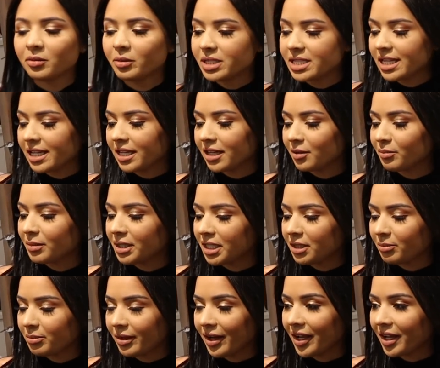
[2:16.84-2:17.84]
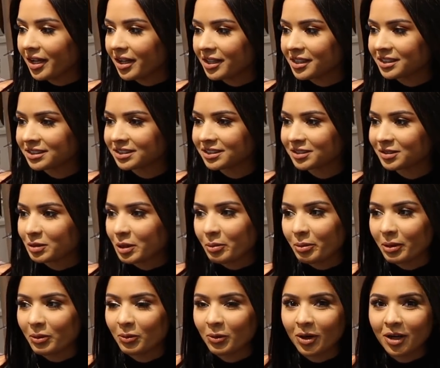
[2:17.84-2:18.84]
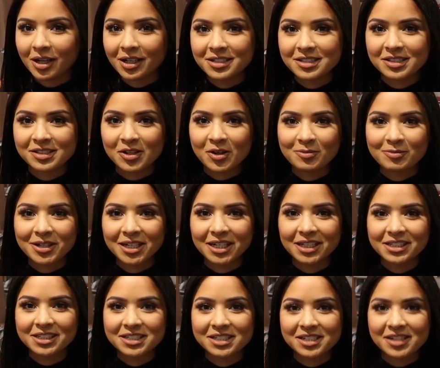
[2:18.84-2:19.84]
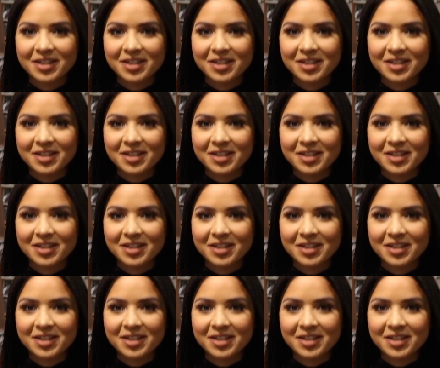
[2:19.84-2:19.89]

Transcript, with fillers: We're taking a mini break. We've been walking so much.